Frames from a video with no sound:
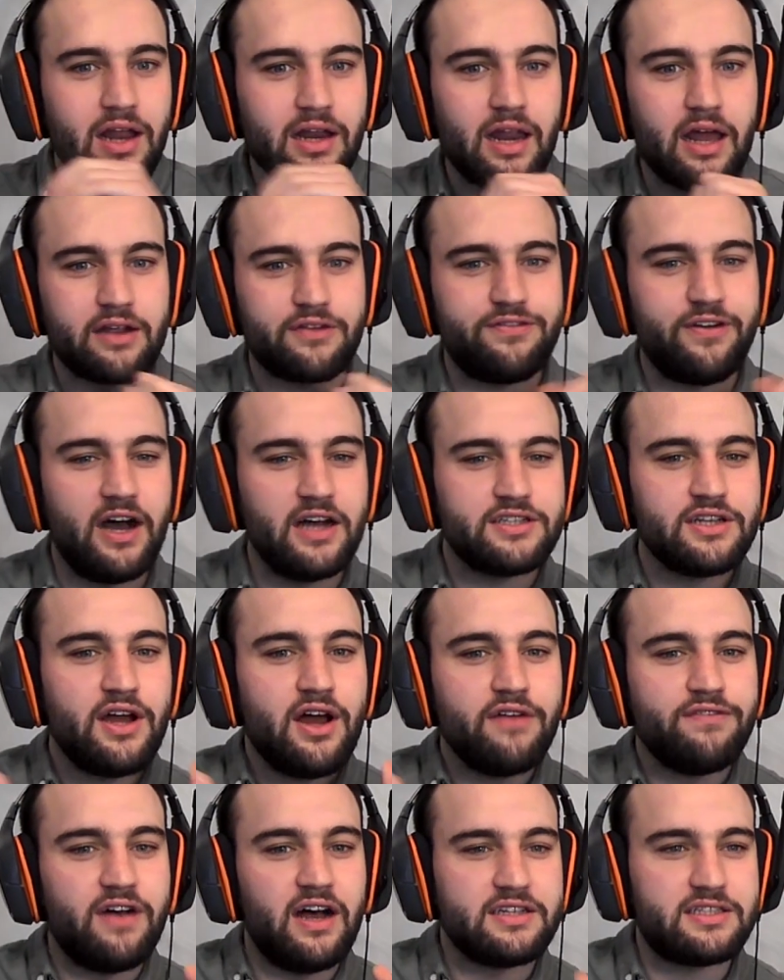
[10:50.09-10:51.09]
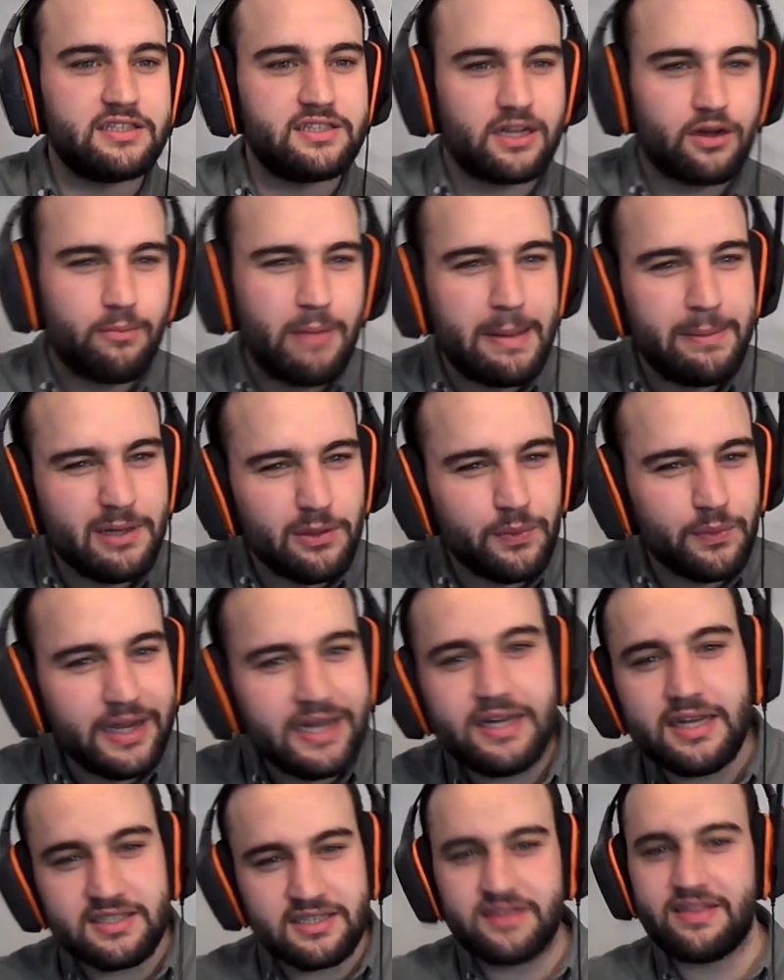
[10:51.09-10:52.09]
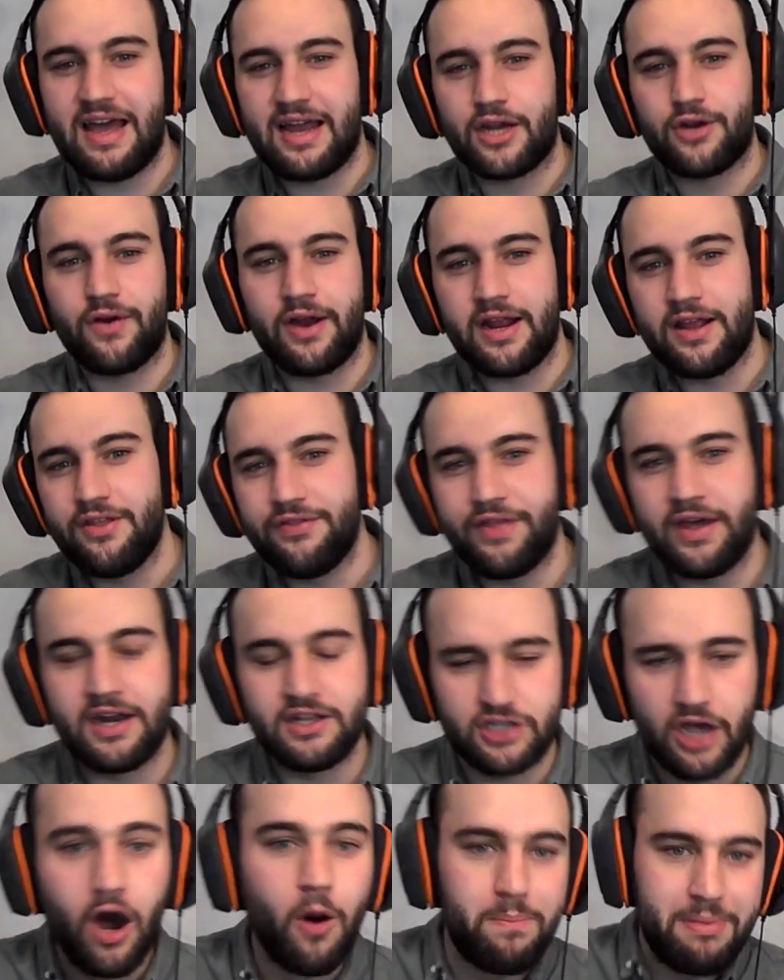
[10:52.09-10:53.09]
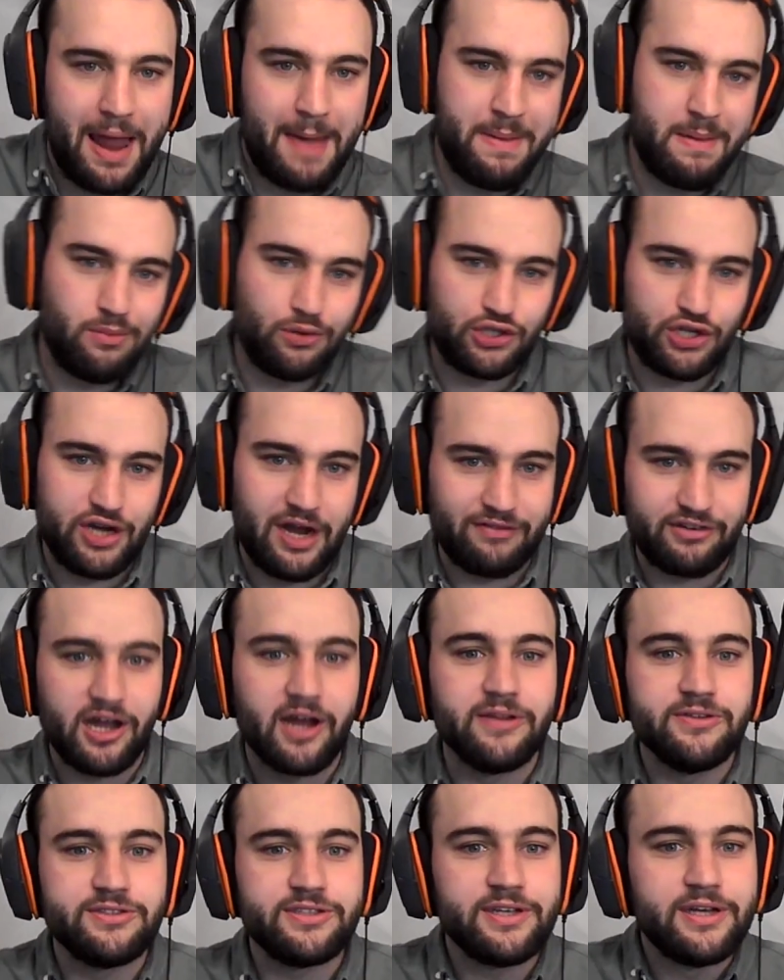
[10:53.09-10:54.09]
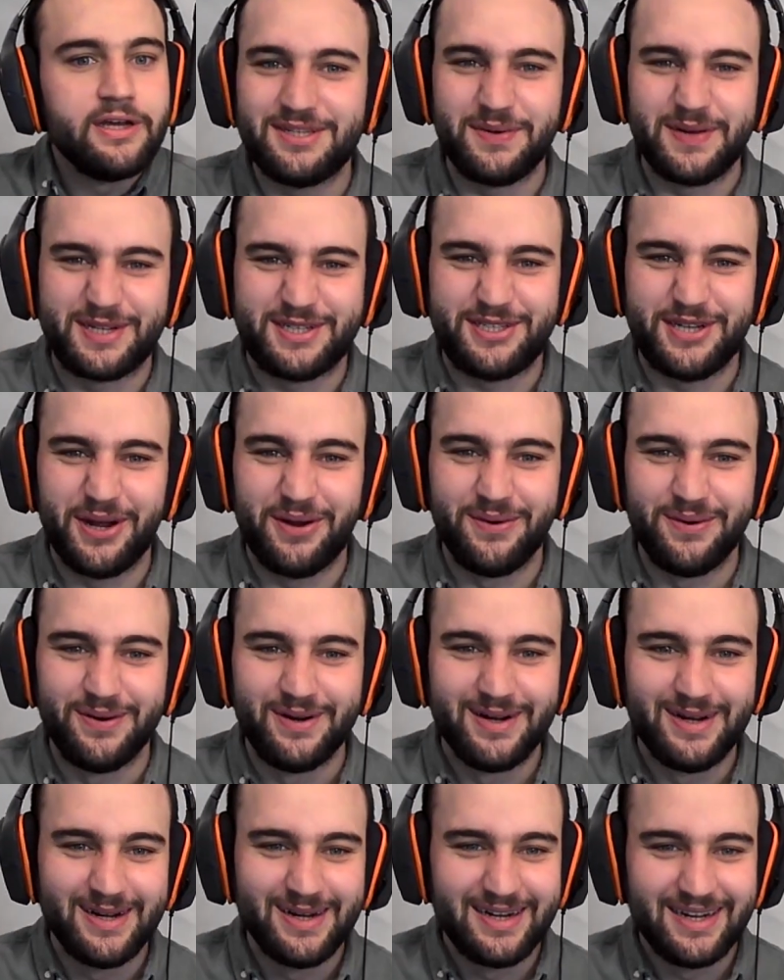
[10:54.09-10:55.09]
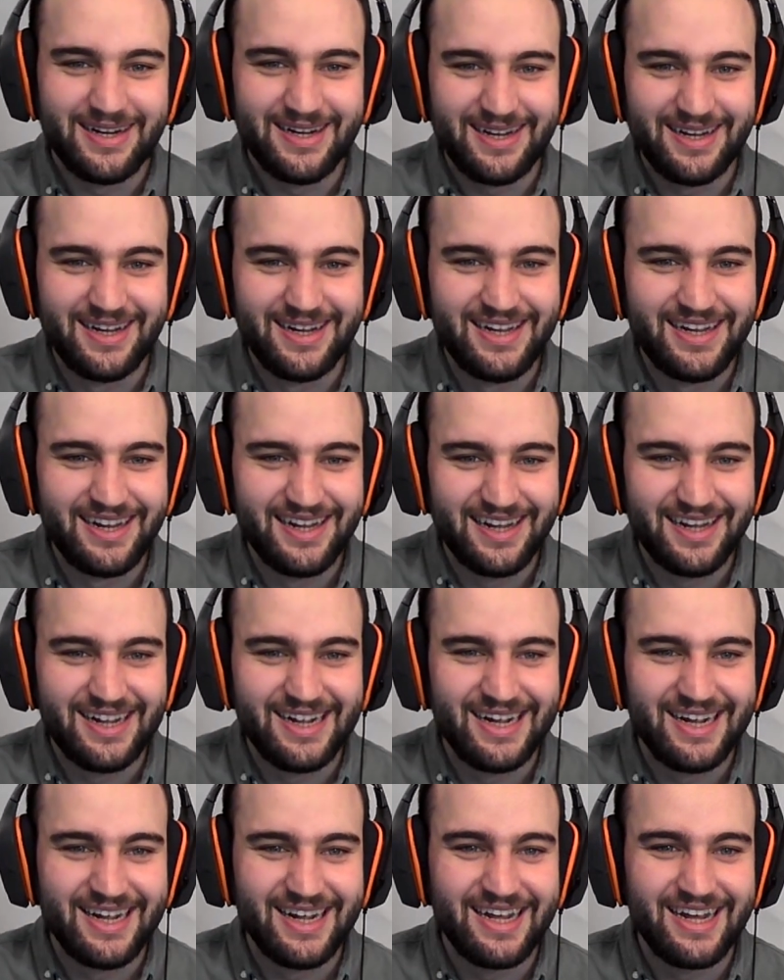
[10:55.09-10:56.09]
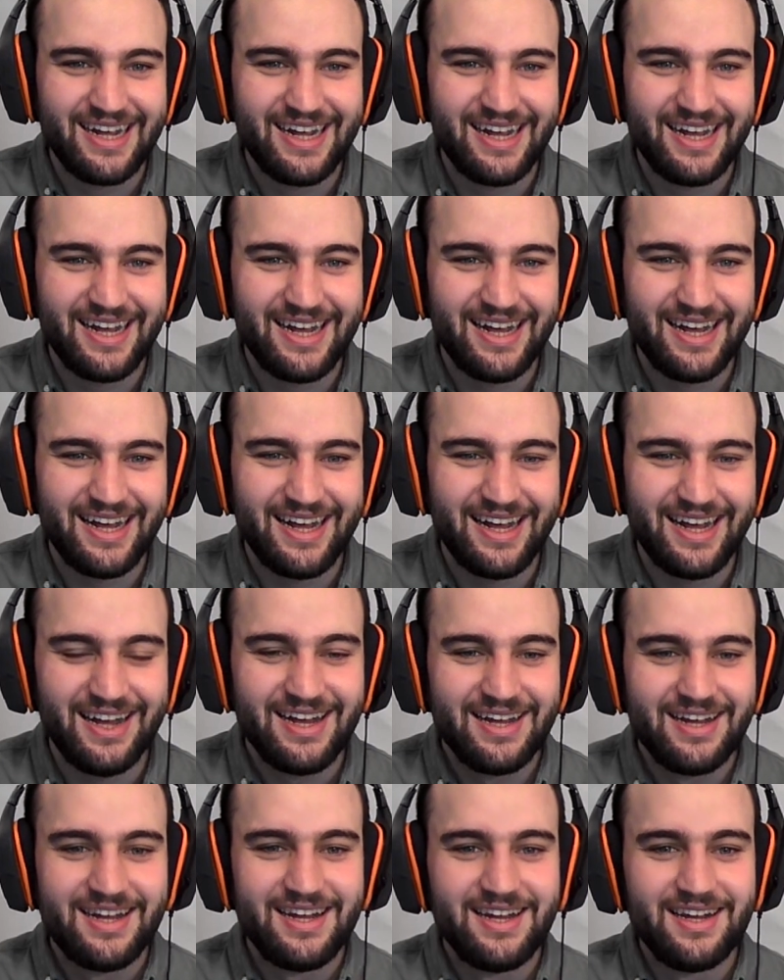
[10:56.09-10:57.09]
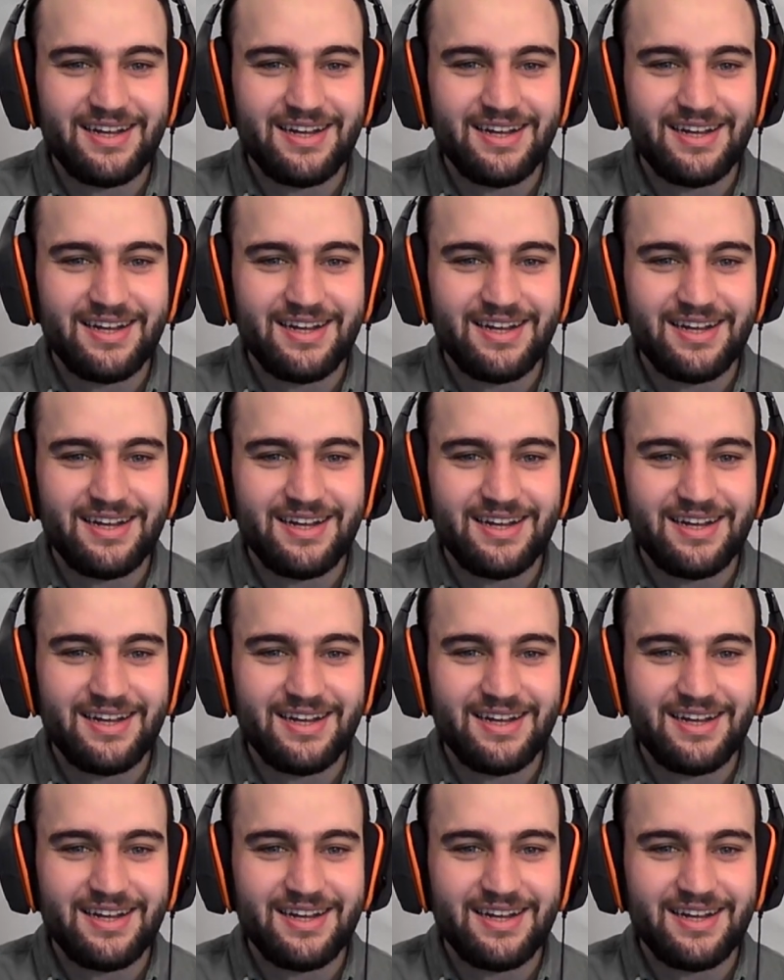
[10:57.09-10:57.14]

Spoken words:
Like first it's like, well, maybe weed isn't that great. Then it's, oh, black people shouldn't have guns. They're gonna subtly influence Joe Jorgensen.